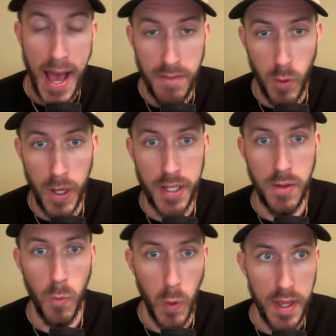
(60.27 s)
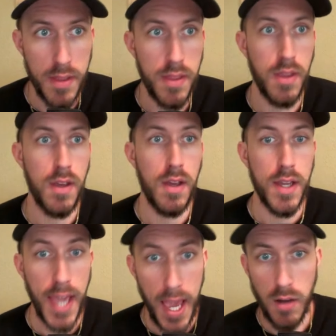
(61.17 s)
have one with
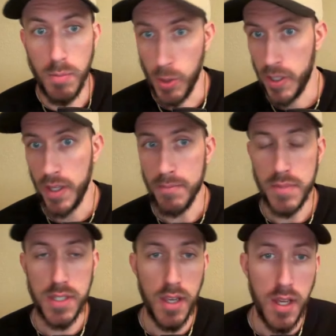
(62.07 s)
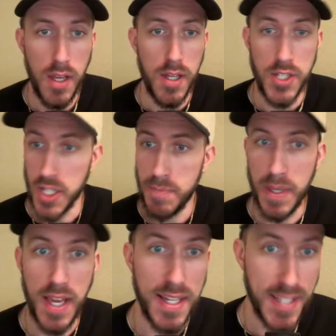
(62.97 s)
Caleb Williams, just
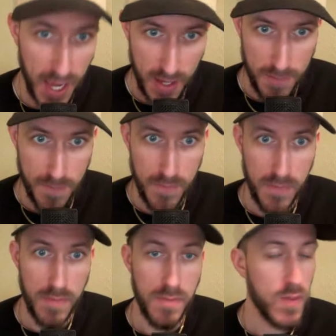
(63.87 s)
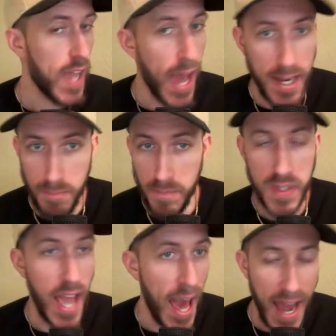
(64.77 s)
because, hey, gotta,
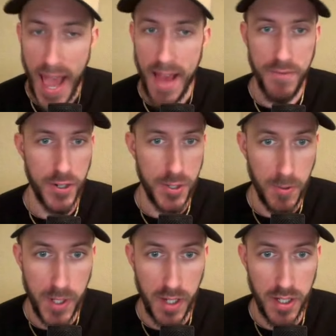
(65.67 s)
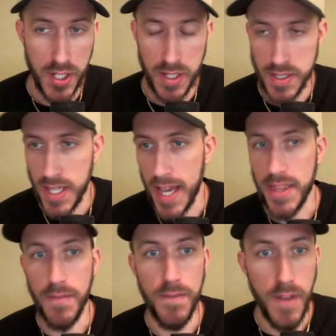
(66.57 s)
gotta have your due diligence.
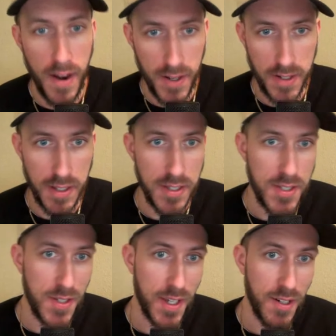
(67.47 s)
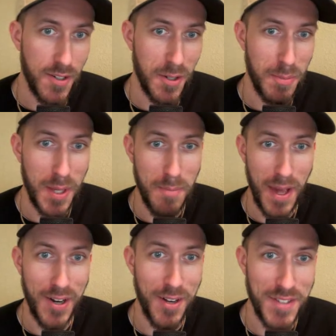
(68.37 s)
At the very least, you get a little bit
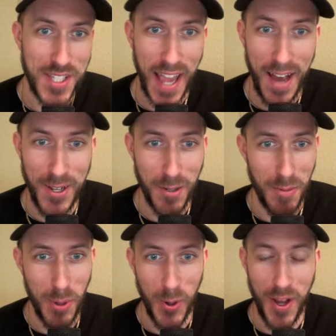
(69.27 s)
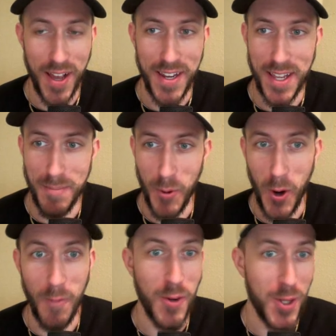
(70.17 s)
better of a scouting report on him, or
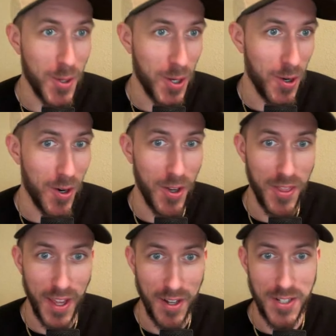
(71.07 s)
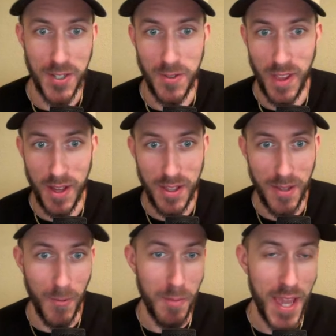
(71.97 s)
hopefully you can learn a thing or two that
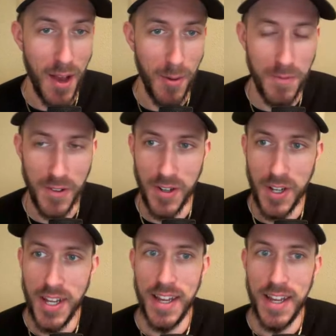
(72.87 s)
would be helpful